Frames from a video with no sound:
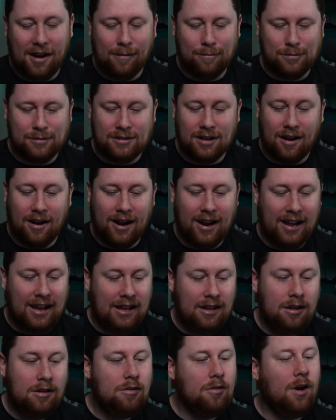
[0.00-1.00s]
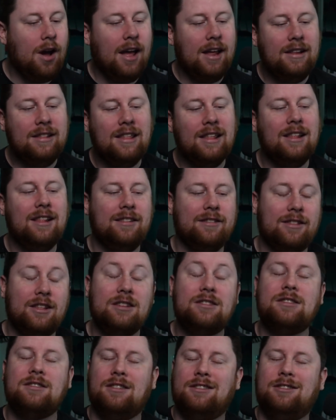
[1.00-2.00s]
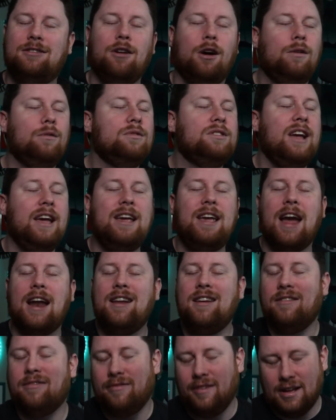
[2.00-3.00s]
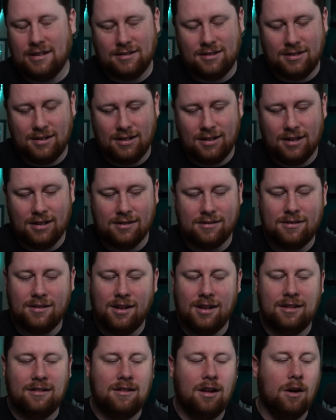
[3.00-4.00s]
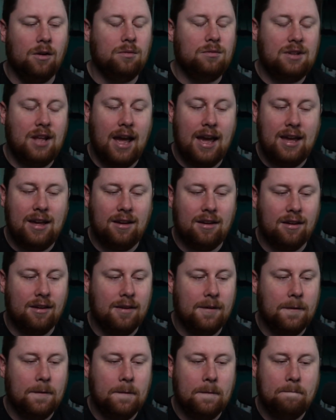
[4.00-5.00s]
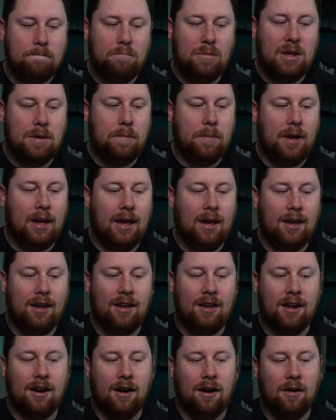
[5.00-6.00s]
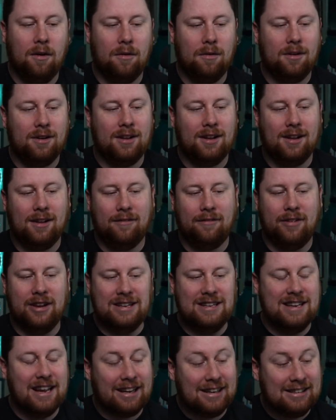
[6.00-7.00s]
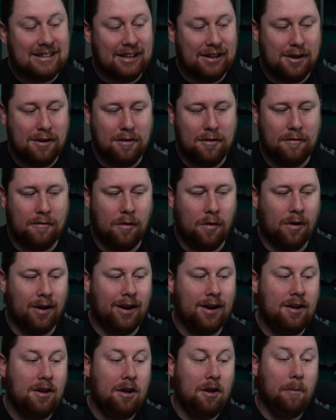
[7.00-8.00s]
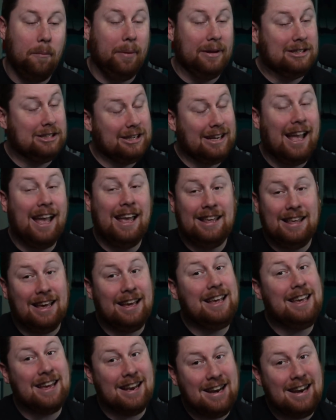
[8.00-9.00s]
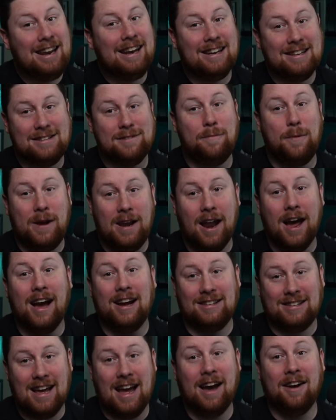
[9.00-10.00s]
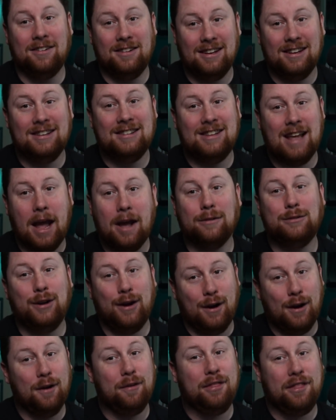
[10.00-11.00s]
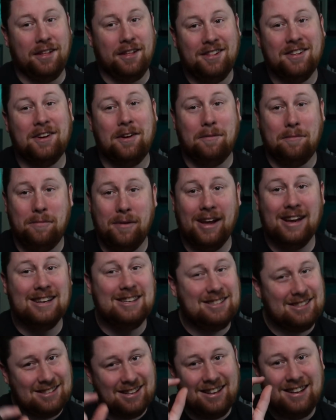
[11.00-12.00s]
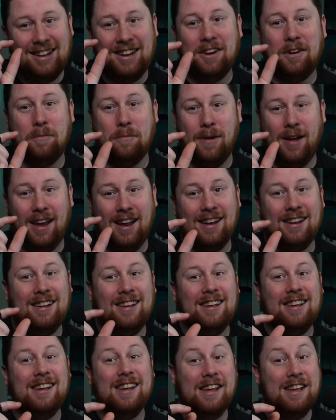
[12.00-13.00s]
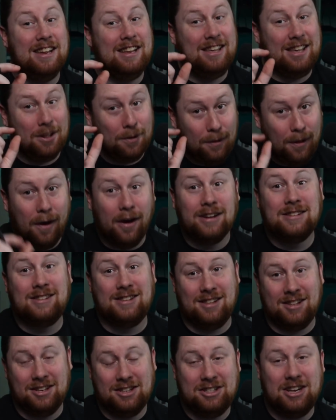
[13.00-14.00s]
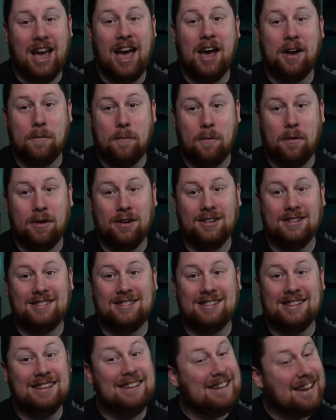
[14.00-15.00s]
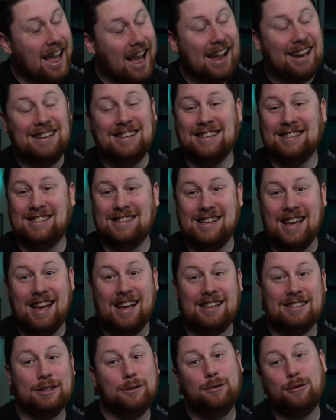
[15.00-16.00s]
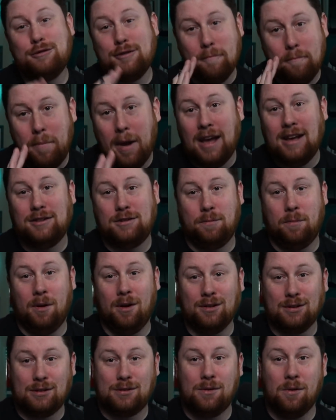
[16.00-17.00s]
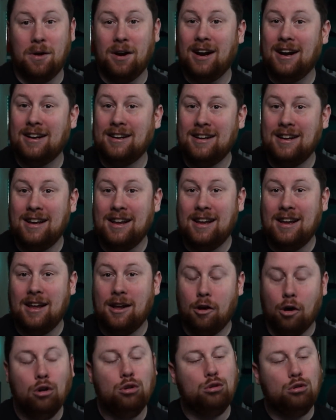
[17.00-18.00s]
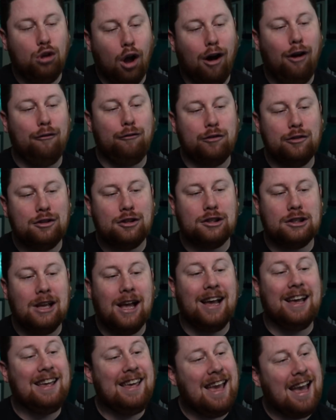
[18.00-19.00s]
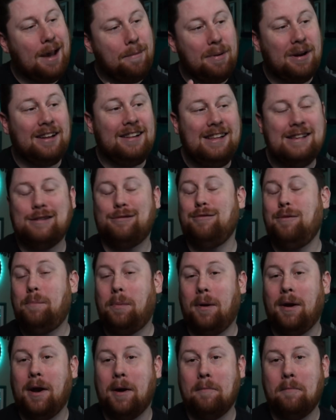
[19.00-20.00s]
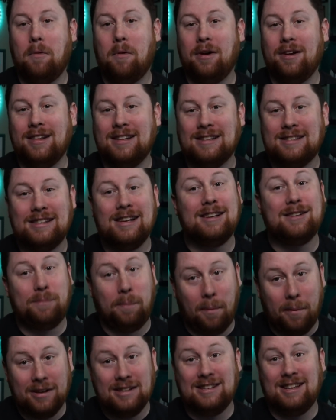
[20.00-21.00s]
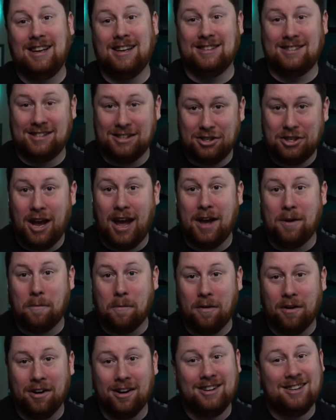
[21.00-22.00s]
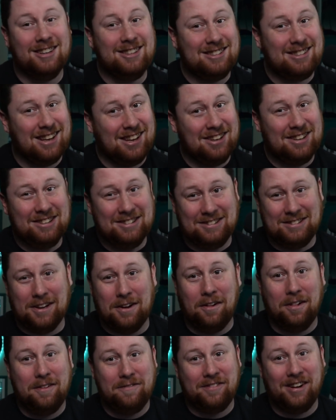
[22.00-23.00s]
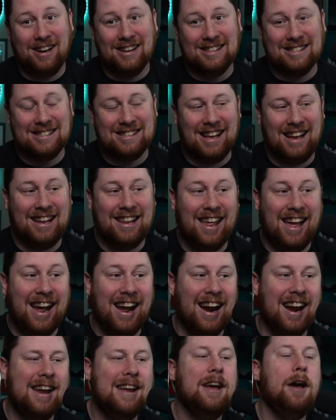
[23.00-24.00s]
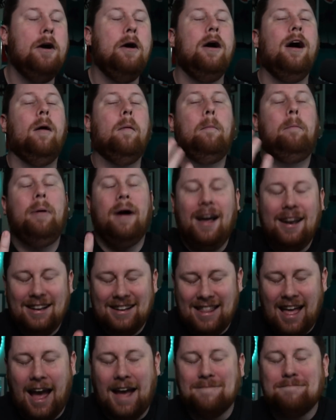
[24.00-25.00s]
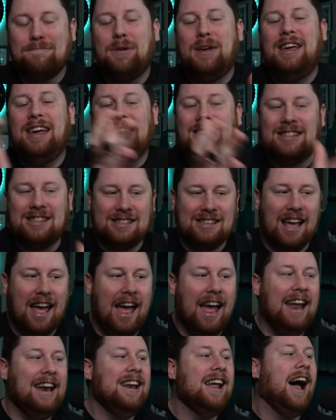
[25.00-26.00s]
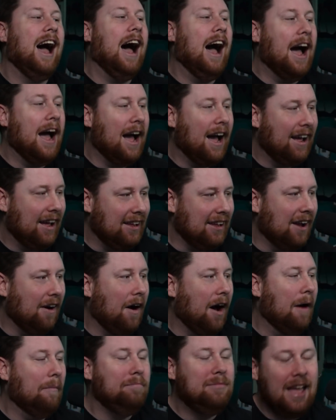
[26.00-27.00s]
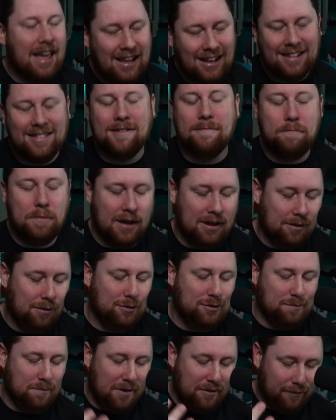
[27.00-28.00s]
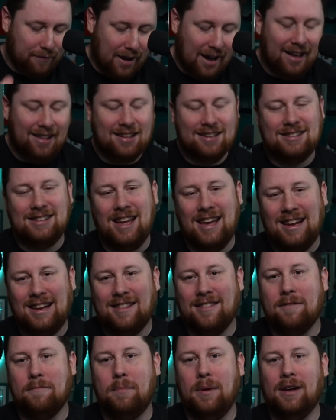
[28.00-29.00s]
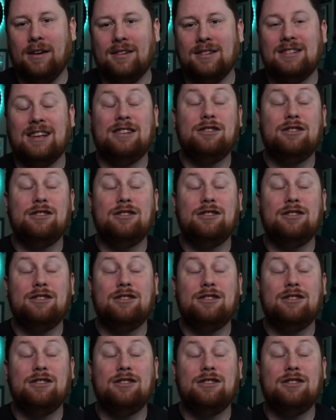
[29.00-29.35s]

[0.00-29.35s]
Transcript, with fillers: I'm sorry. You uh, this don't take any offense to this, and don't take me being you know vindictive or. But you, you you needed to be knocked down down to earth a little bit, just a little bit. You lost to the Jaguars nine to six. It was a baseball score. Whose Dolphins suck, yeah, but at least we put up more than six points against the Jaguars. That's all I'm gonna say there. But that being said, I you know I'm taking the Bills. My father's taking the Bills.